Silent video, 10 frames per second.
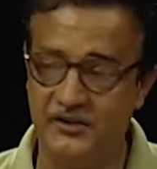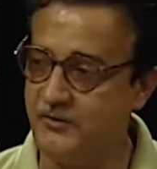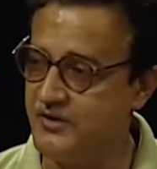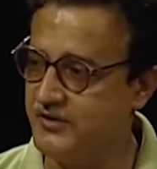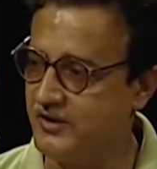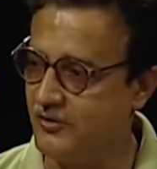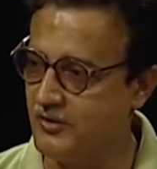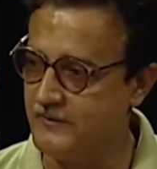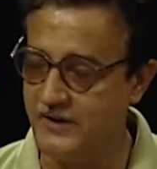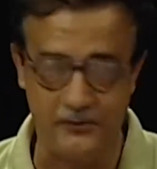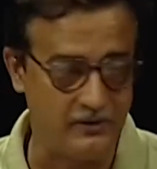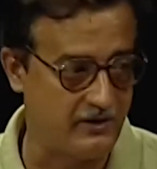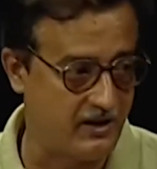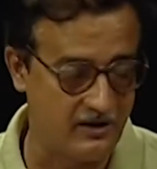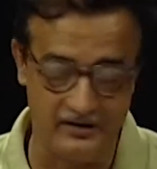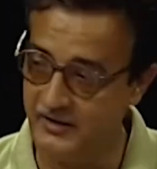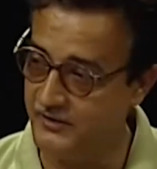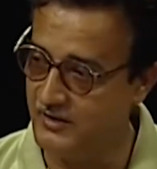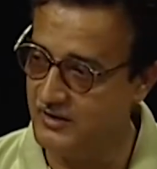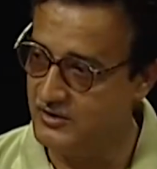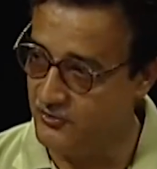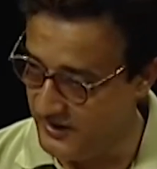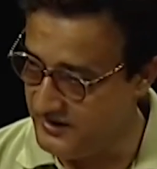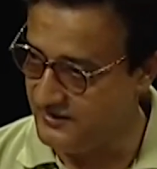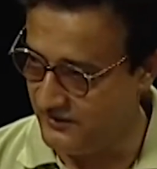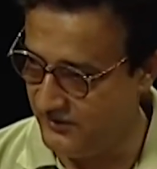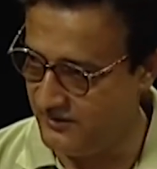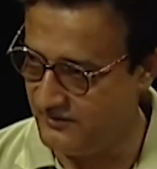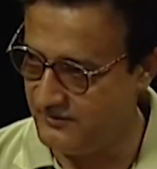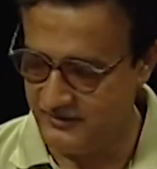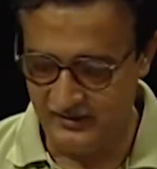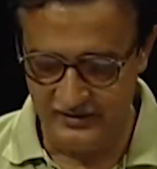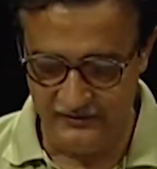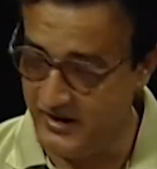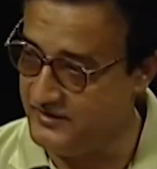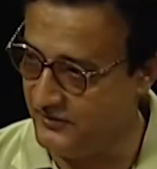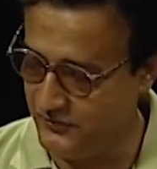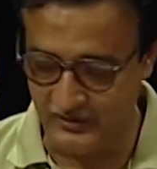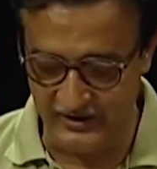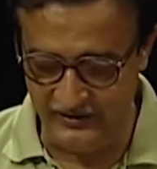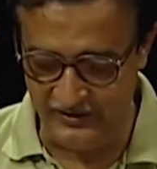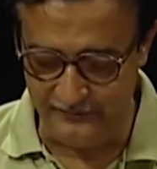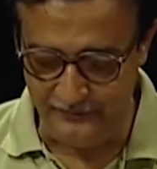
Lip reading: Christian converts were regarded as traitors to the nation.